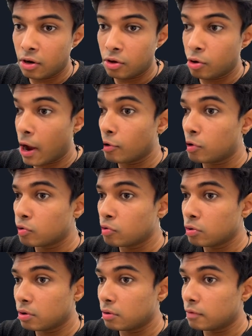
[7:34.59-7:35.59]
You have
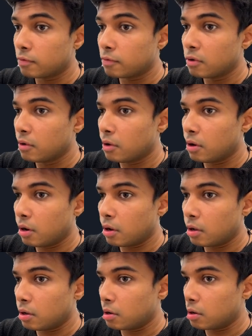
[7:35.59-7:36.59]
to
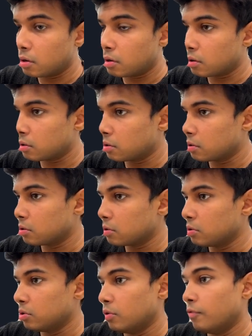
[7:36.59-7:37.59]
like
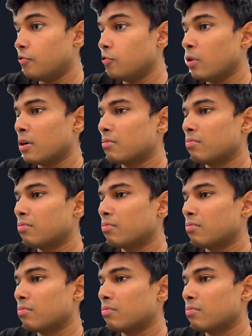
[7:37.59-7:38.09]
if you are